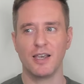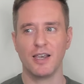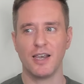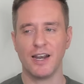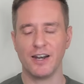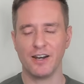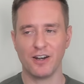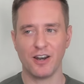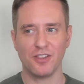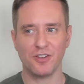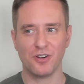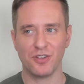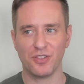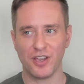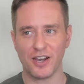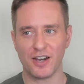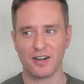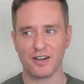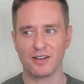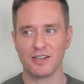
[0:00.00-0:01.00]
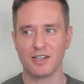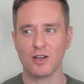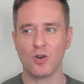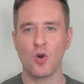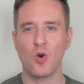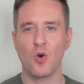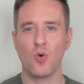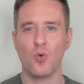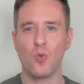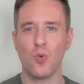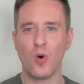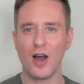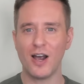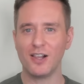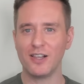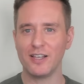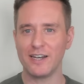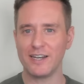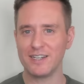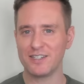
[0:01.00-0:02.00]
And another thing,
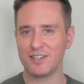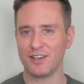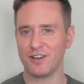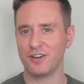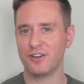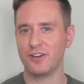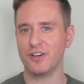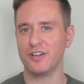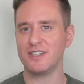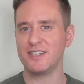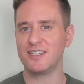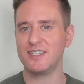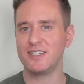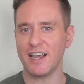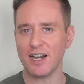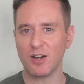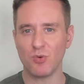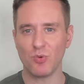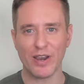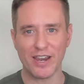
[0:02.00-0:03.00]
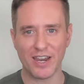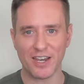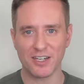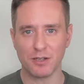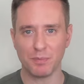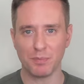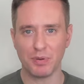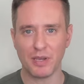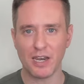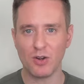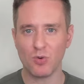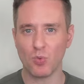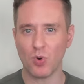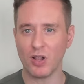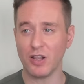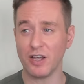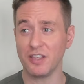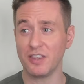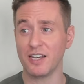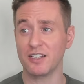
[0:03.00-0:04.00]
while it is a good segue into peat,
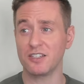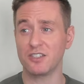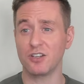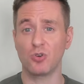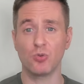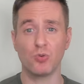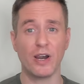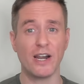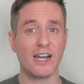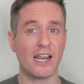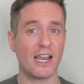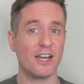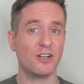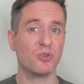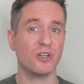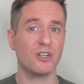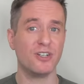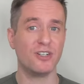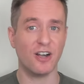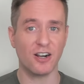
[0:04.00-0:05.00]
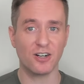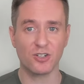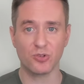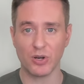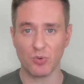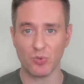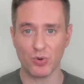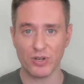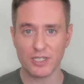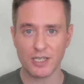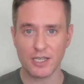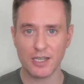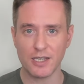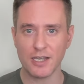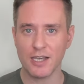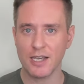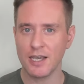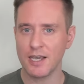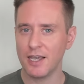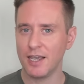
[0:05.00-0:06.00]
while I think it's a great introductory
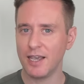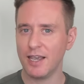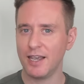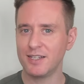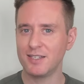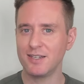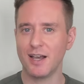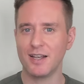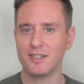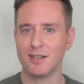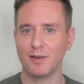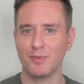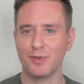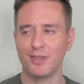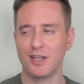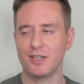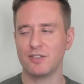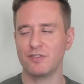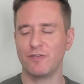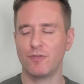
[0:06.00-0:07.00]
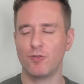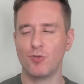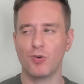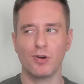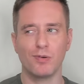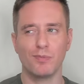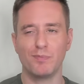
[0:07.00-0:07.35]
whiskey, it's not something that's for